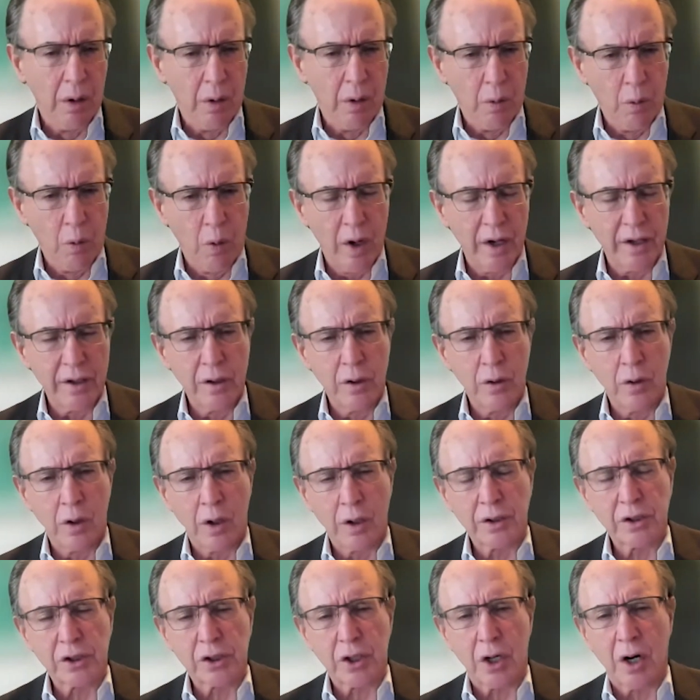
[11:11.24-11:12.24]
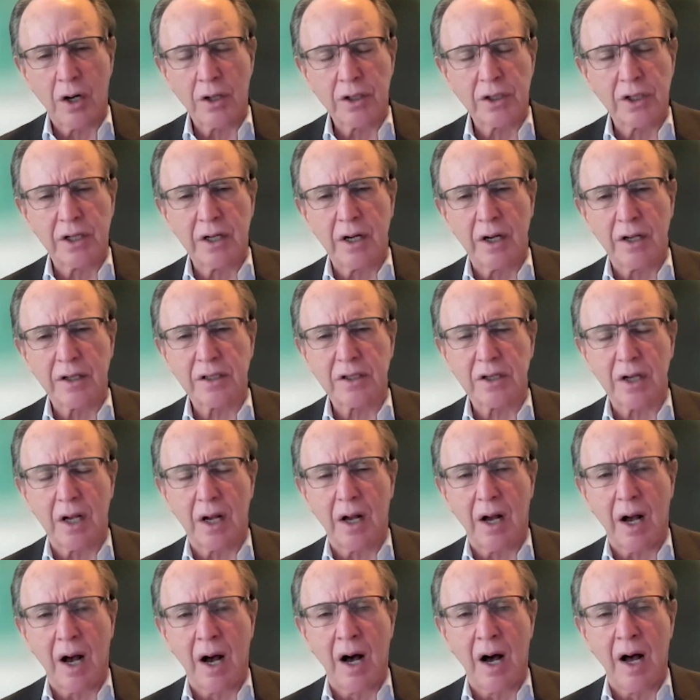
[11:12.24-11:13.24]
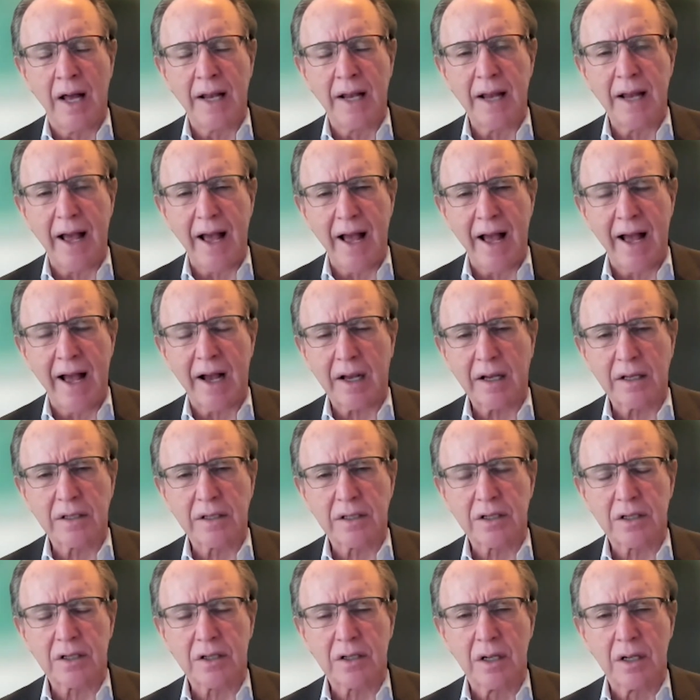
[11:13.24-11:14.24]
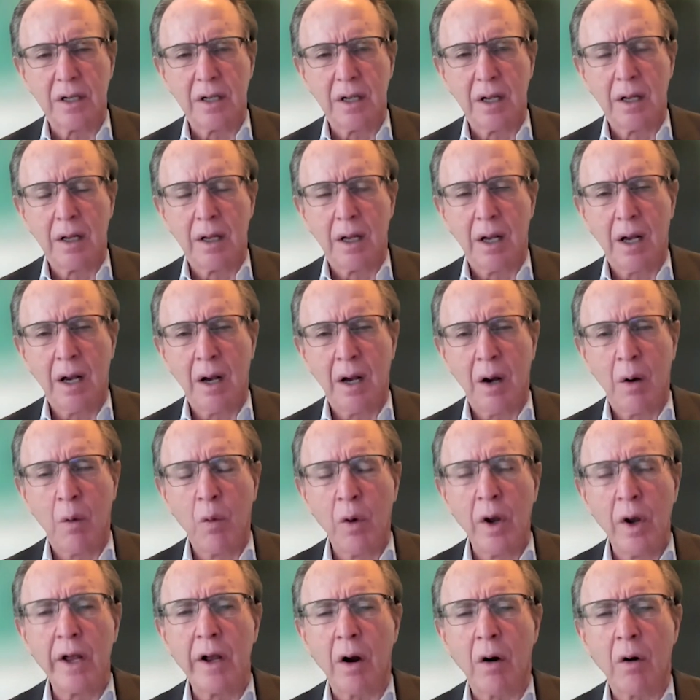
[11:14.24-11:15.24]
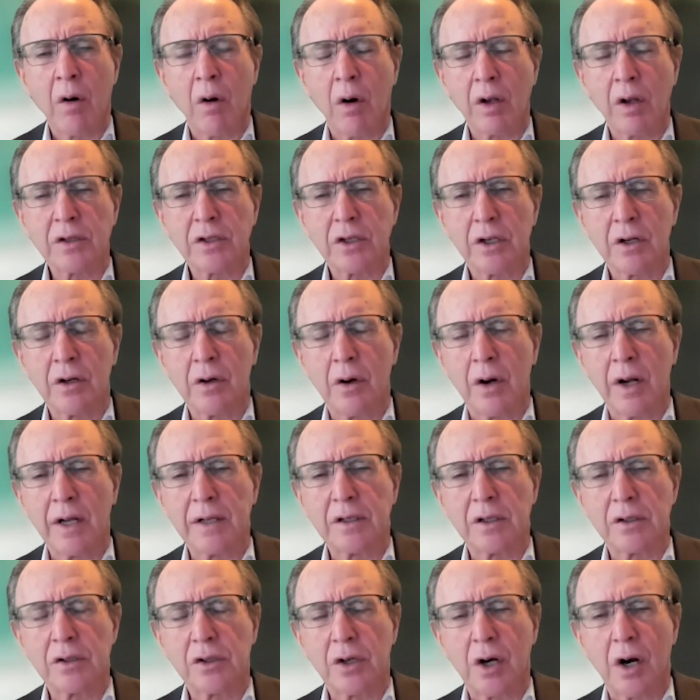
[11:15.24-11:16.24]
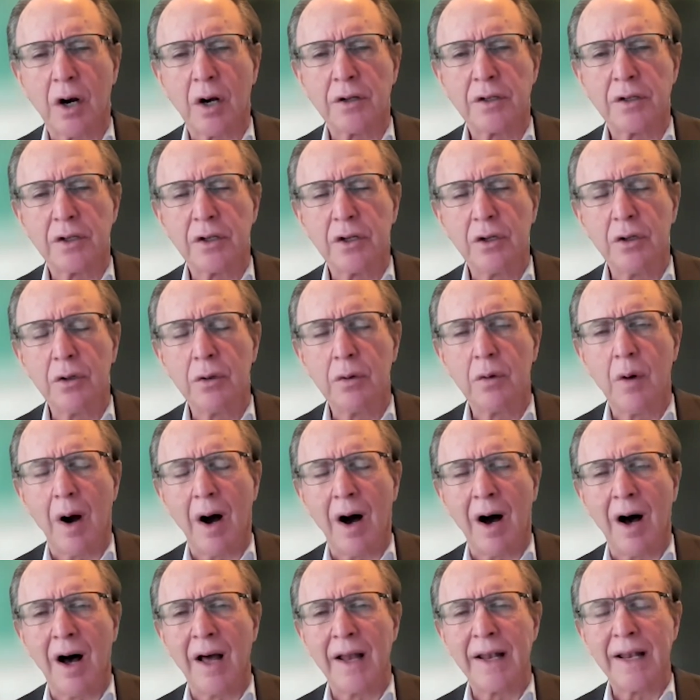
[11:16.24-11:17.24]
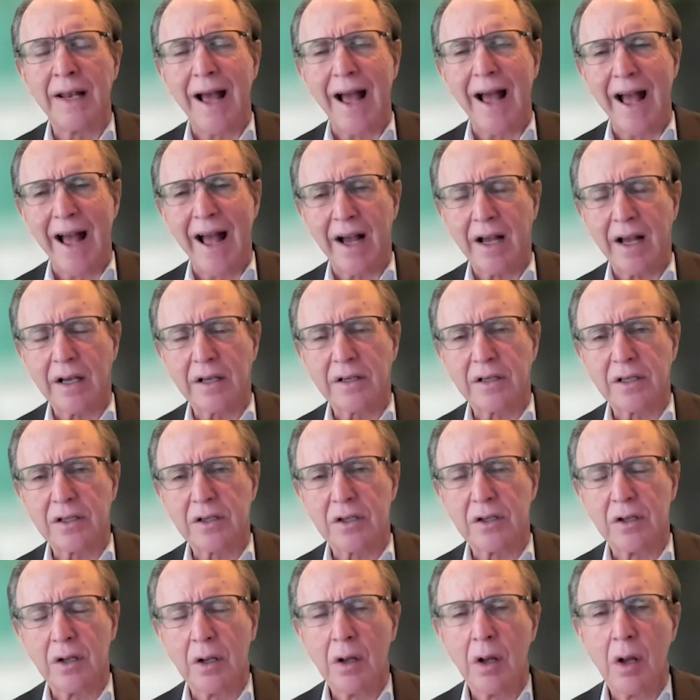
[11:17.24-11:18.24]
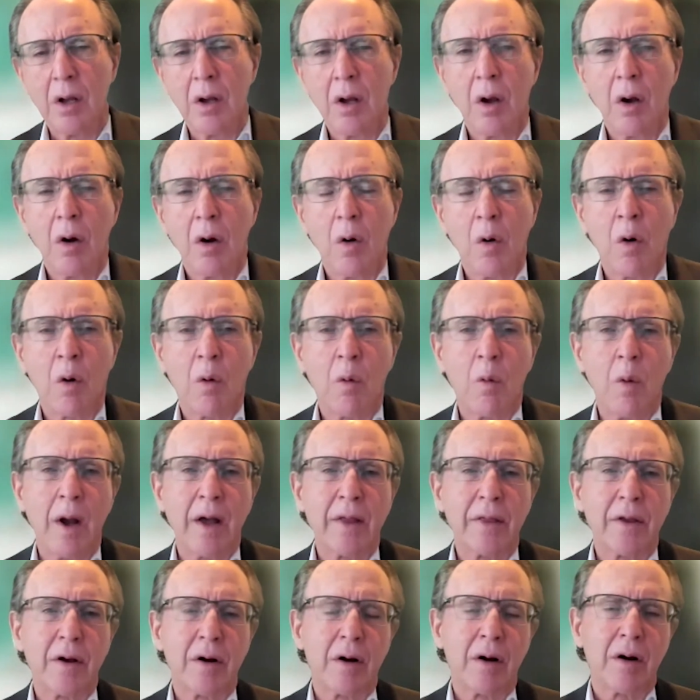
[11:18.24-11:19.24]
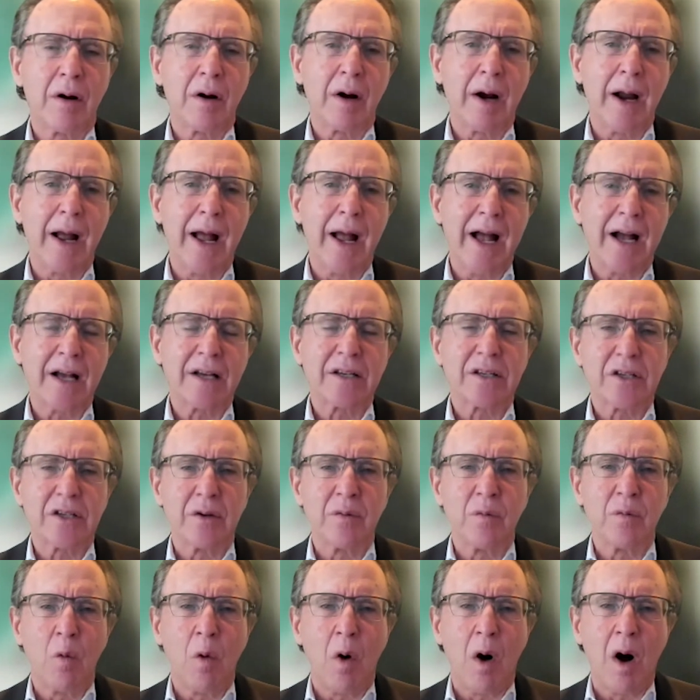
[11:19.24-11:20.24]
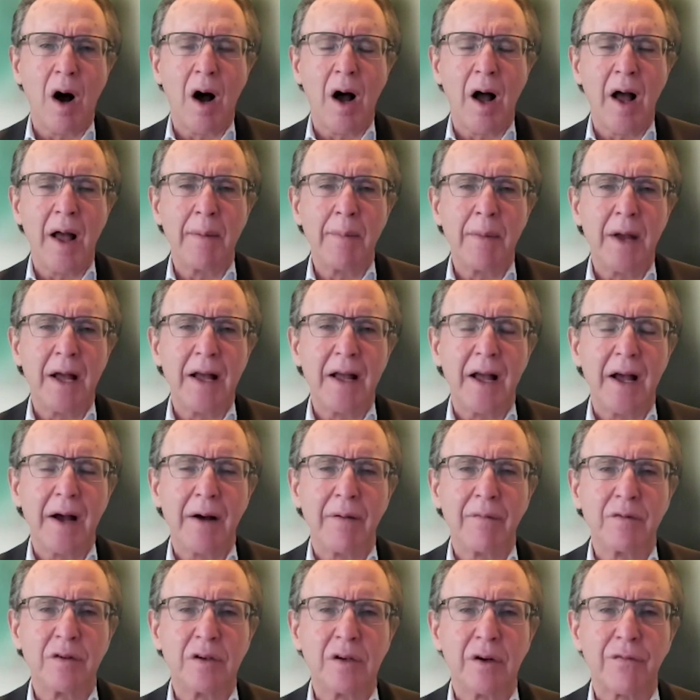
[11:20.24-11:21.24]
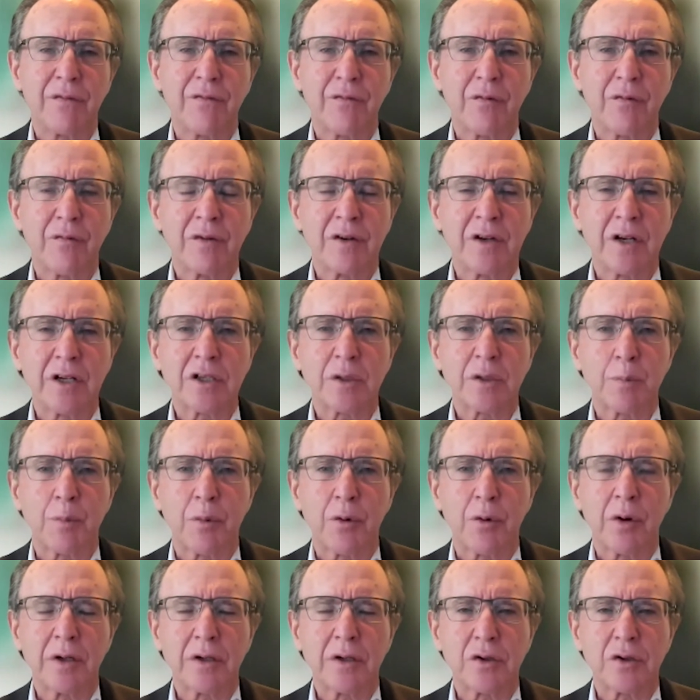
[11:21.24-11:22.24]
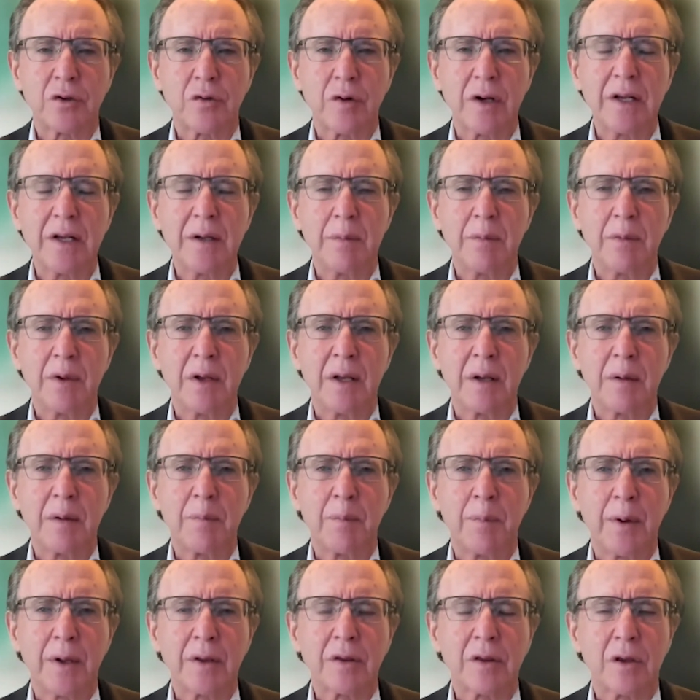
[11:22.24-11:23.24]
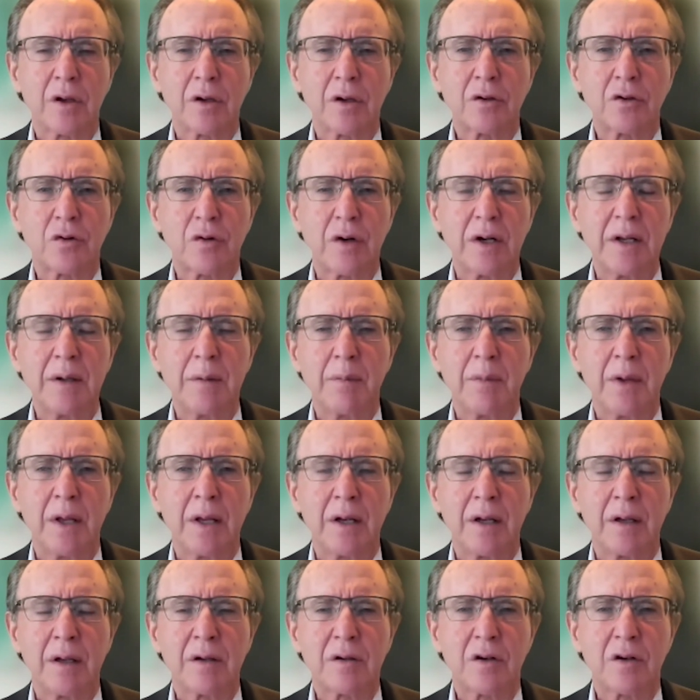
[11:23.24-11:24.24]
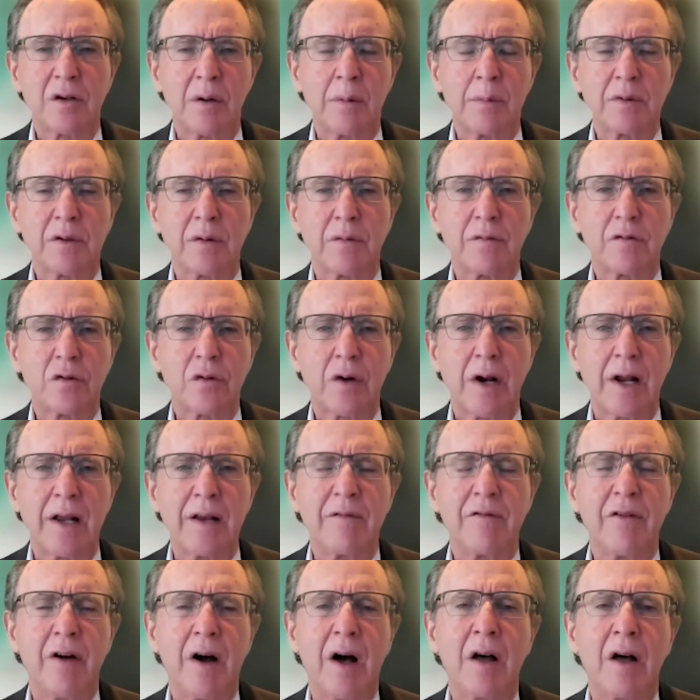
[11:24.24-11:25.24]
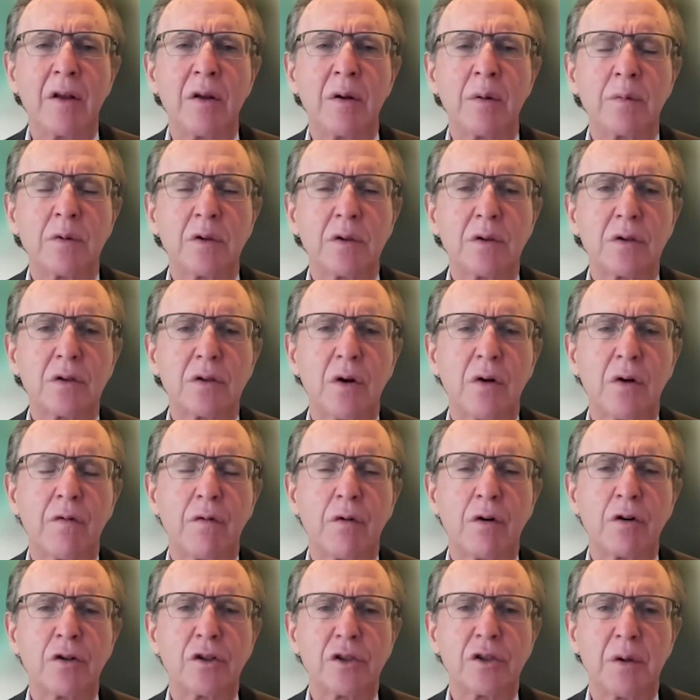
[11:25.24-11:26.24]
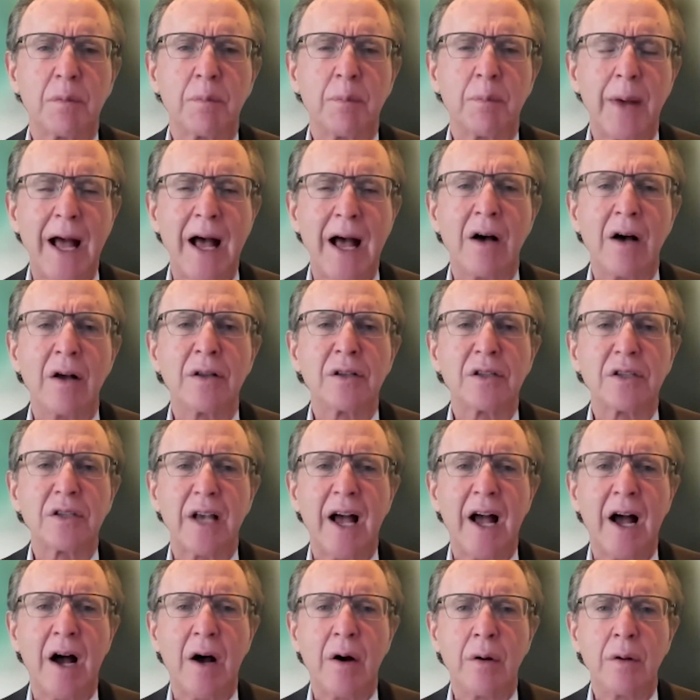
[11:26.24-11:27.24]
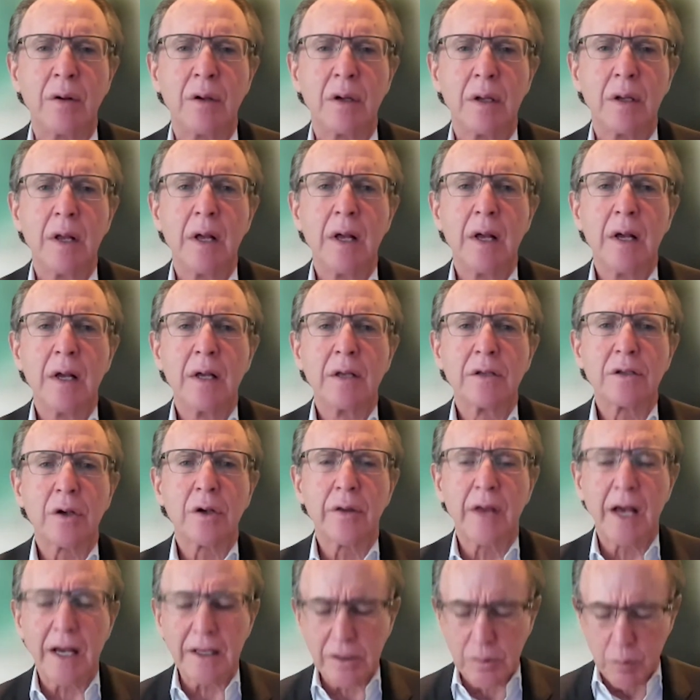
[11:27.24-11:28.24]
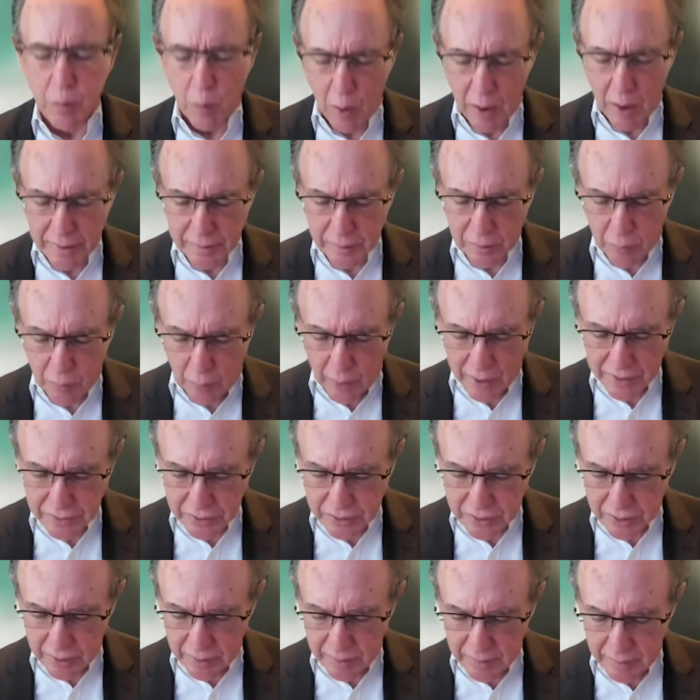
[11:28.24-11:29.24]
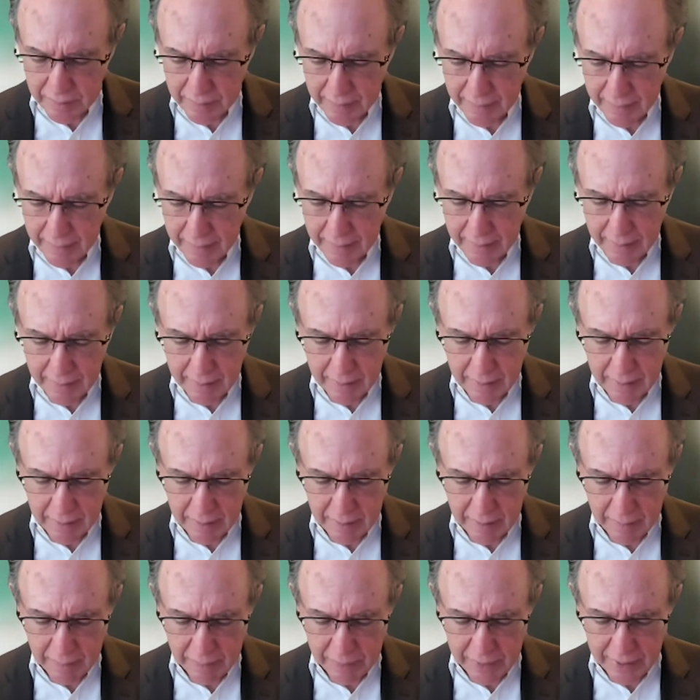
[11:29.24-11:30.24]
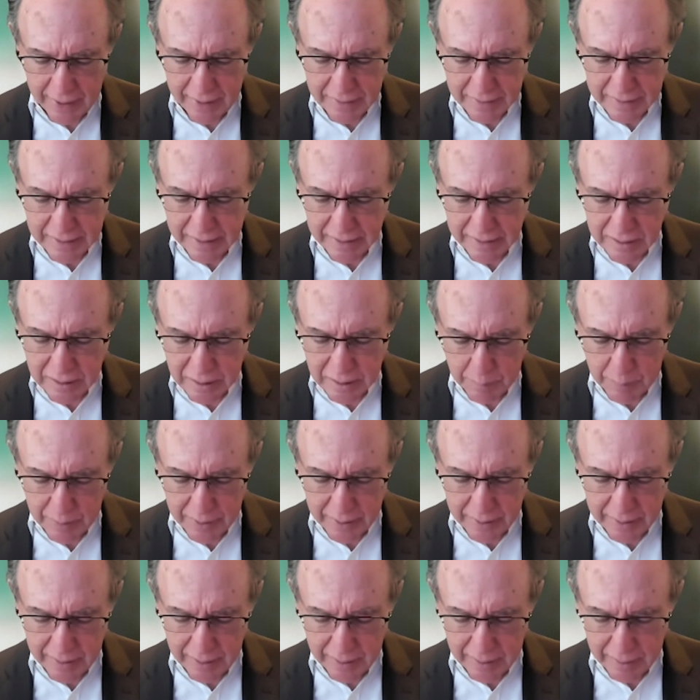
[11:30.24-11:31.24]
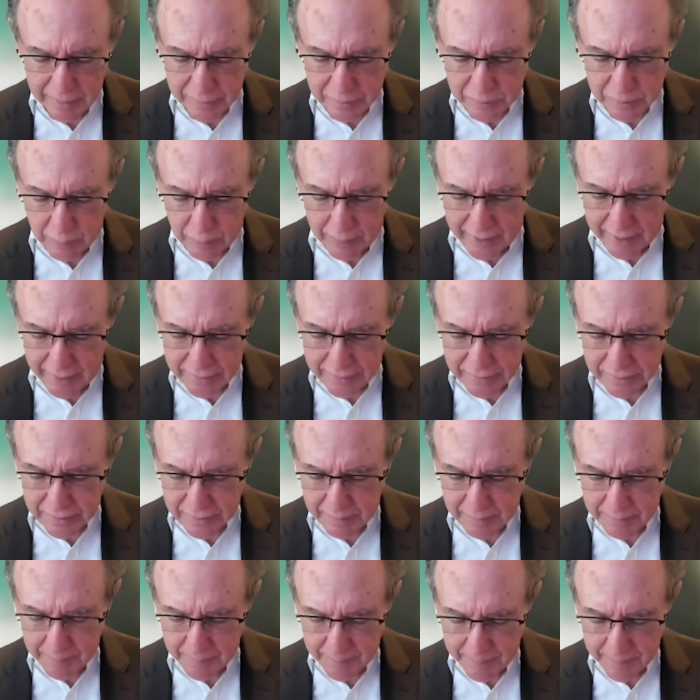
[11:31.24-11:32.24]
what you're charging us on X, we are also going to charge you on X, or whether X and Y may have disparate treatment, but the treatment in terms of trade volumes and so forth should balance out. So that's one question that need to be addressed.